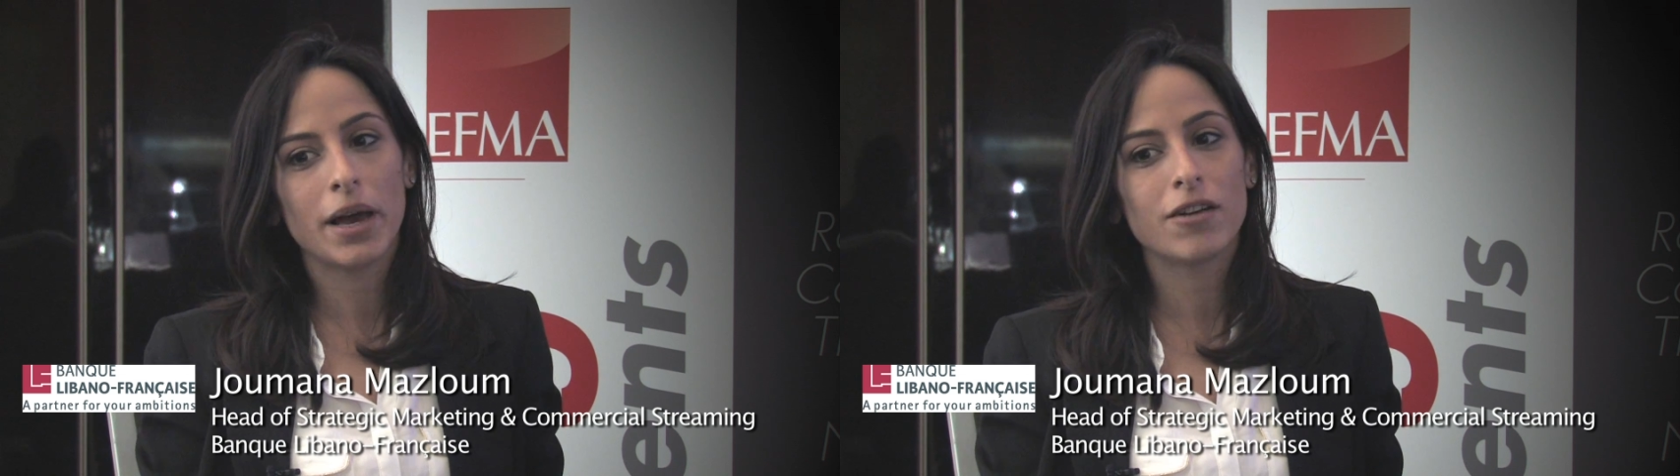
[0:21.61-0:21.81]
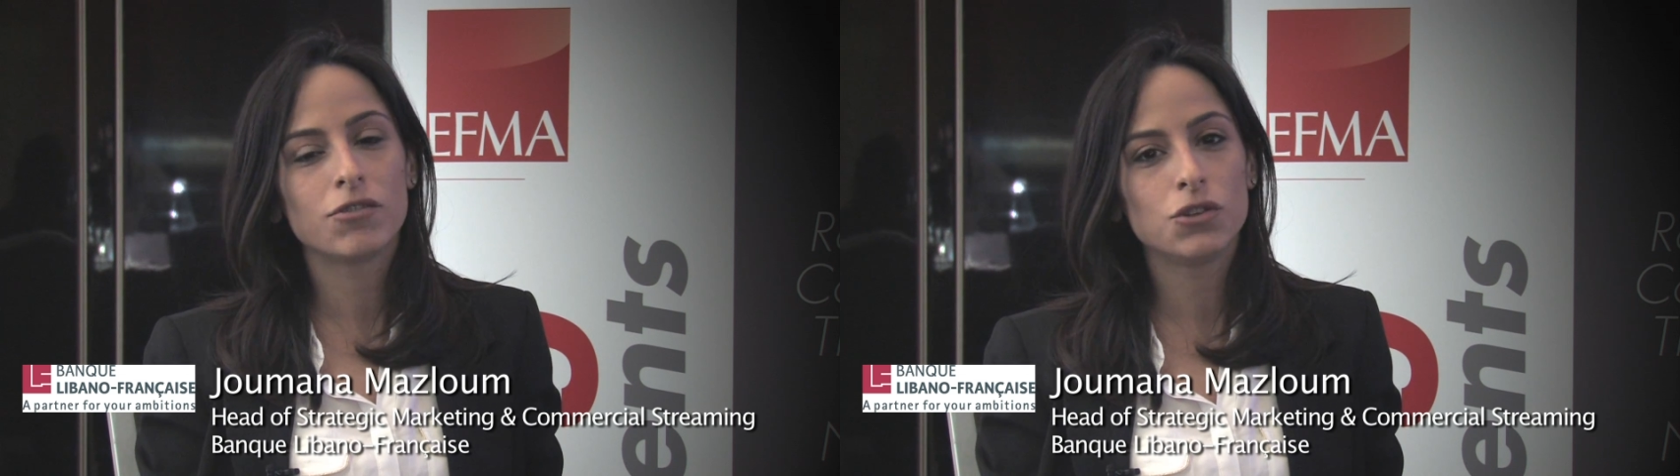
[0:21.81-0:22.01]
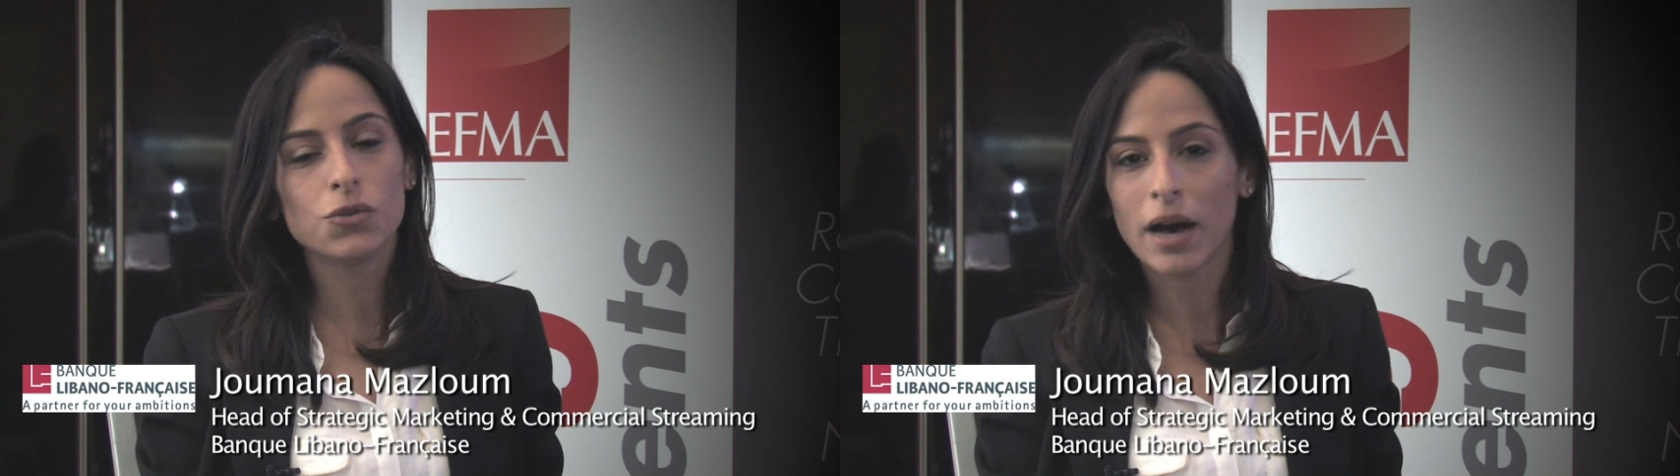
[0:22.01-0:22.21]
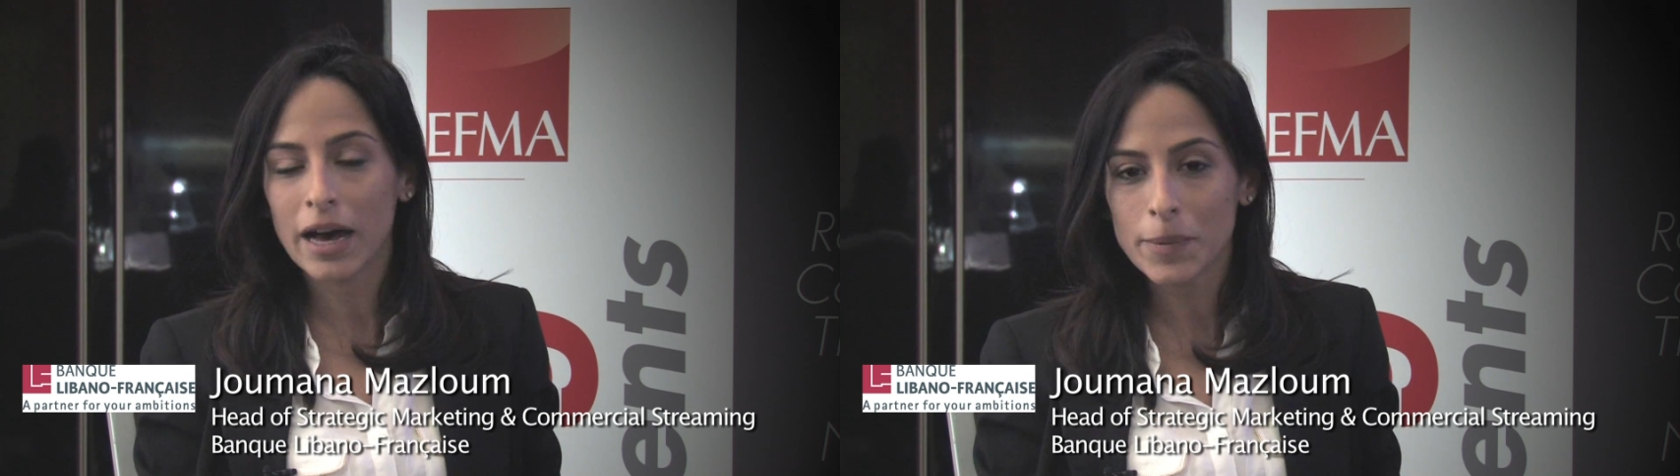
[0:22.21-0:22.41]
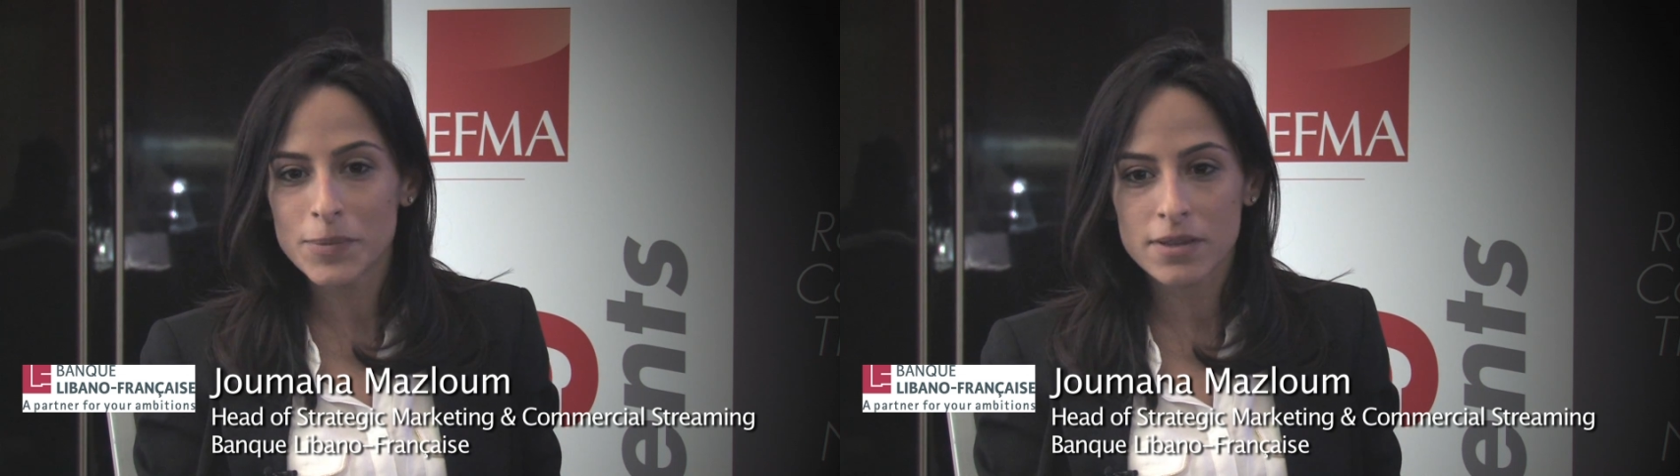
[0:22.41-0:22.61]
we have a new
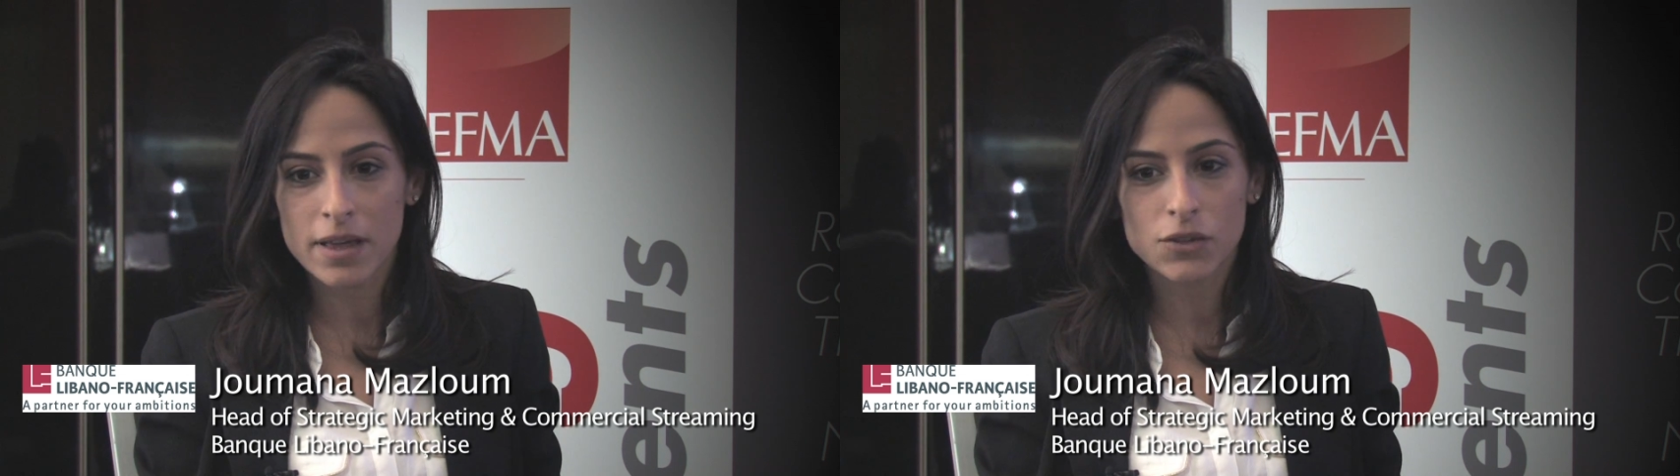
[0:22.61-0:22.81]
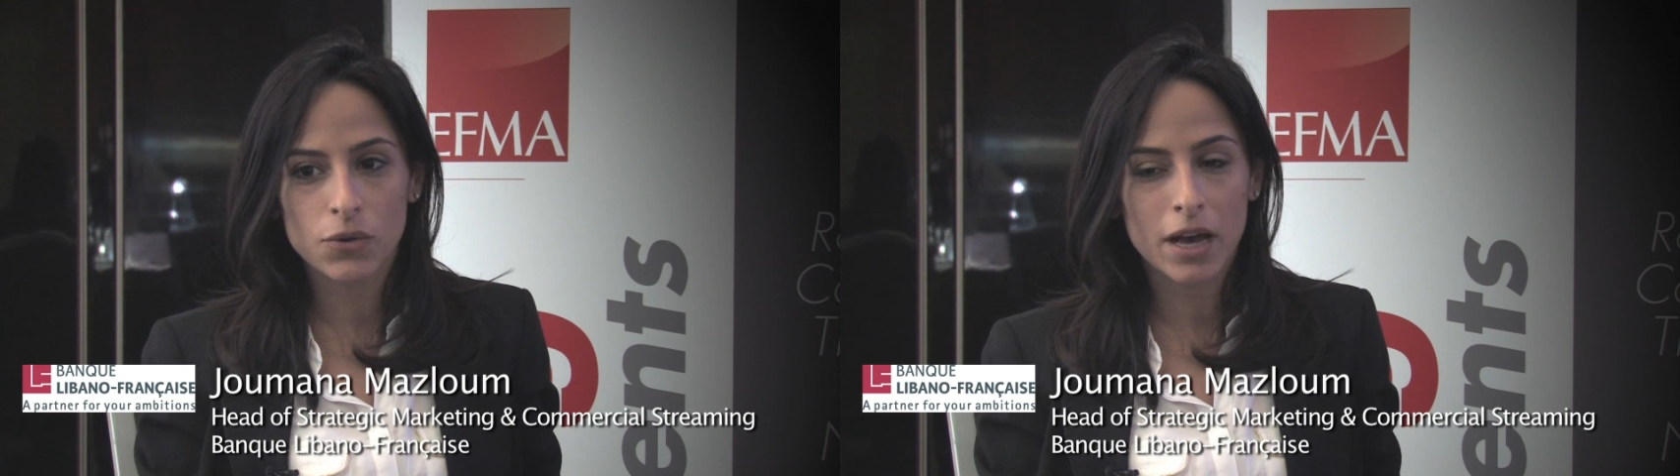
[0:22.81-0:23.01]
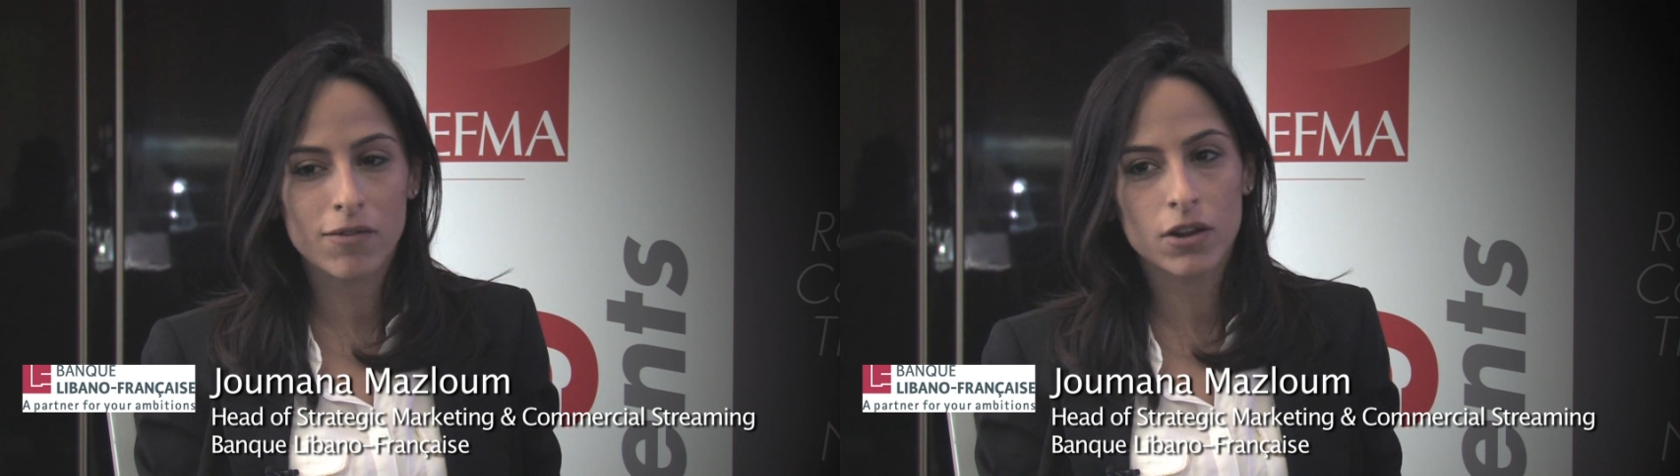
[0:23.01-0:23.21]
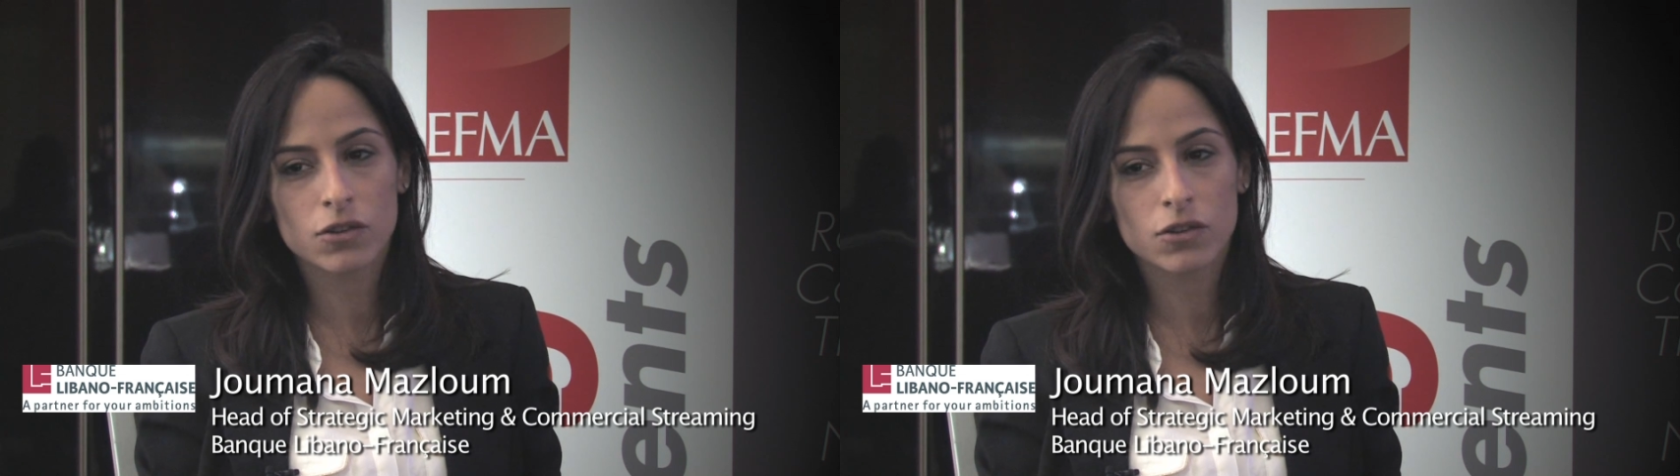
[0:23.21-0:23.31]
app that we have